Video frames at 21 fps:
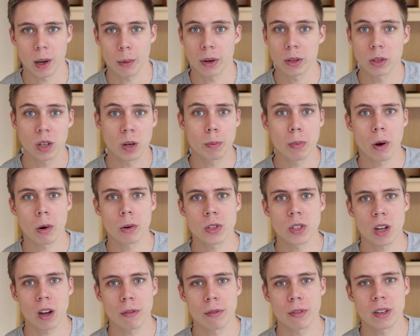I went to the
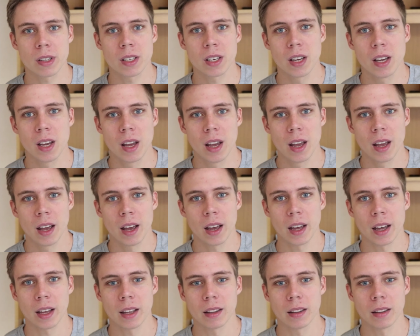post office
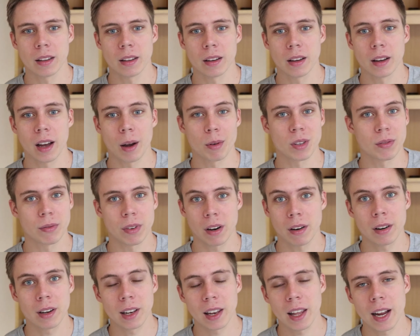and I was
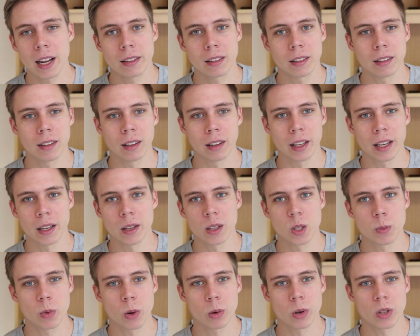very glad that the lady
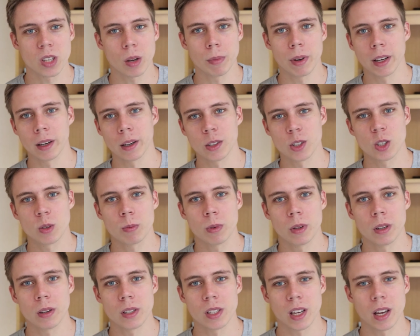spoke some English
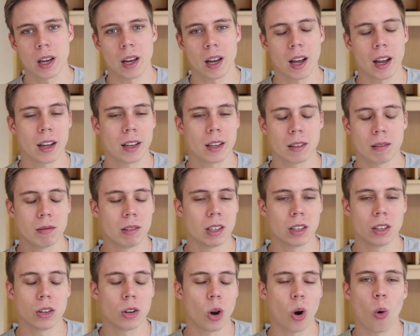because I
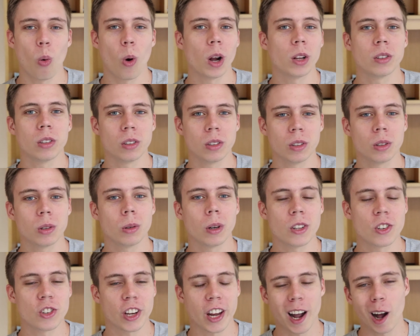didn't know what to do,
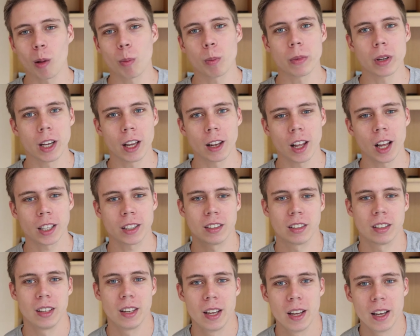and she helped me a lot.